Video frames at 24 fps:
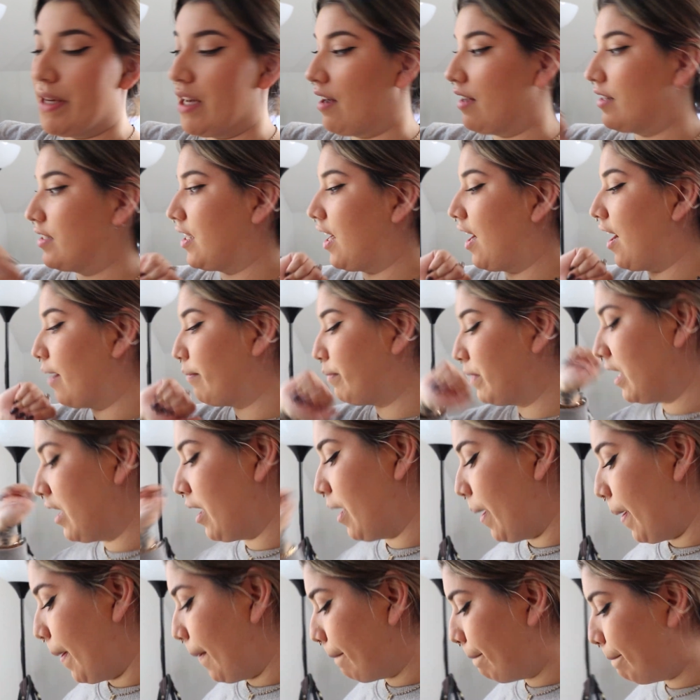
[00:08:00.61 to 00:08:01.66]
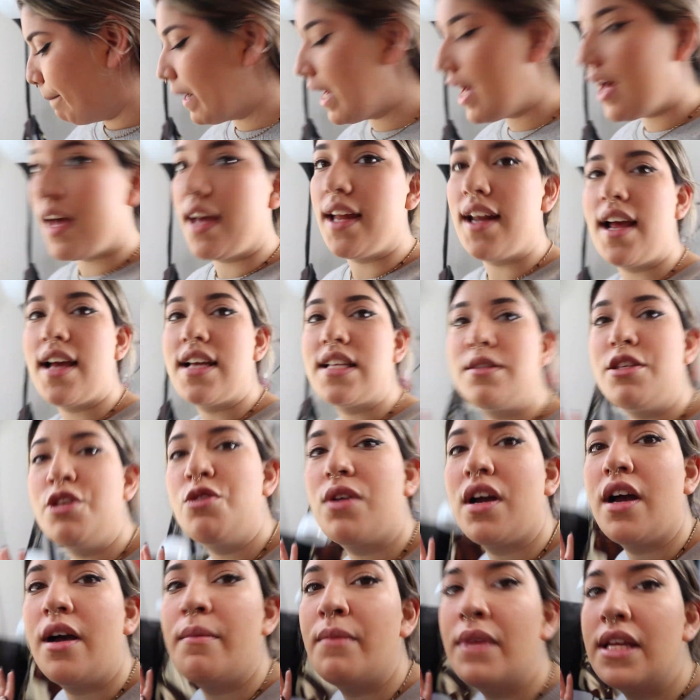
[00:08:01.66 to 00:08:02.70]
on top. But as you
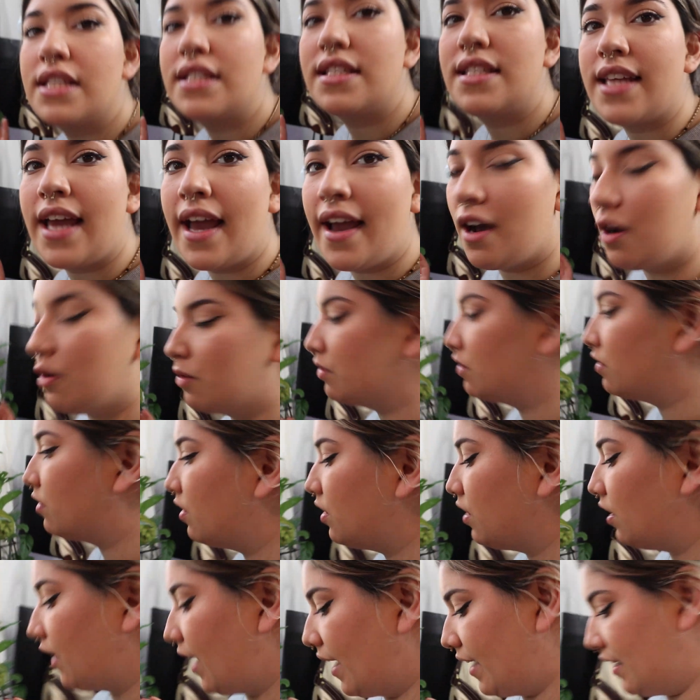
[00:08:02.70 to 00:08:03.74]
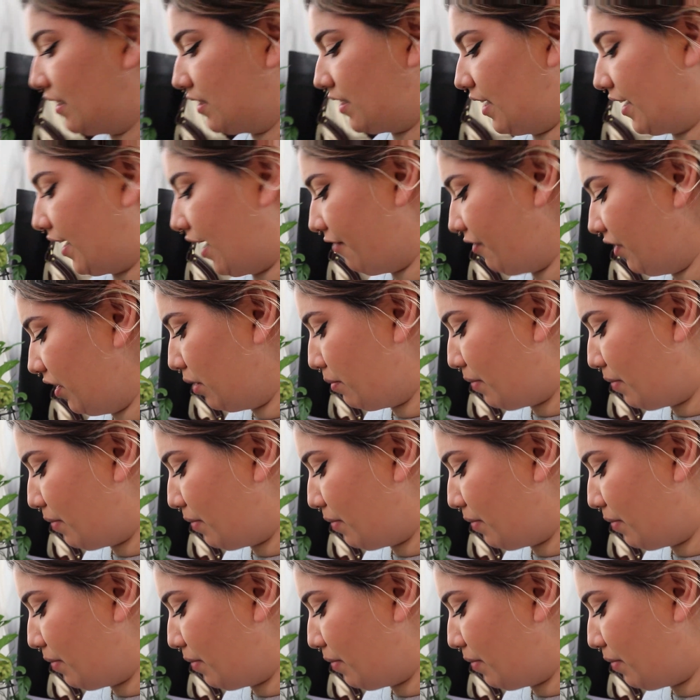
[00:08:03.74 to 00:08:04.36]
come down, the lighting's gonna get really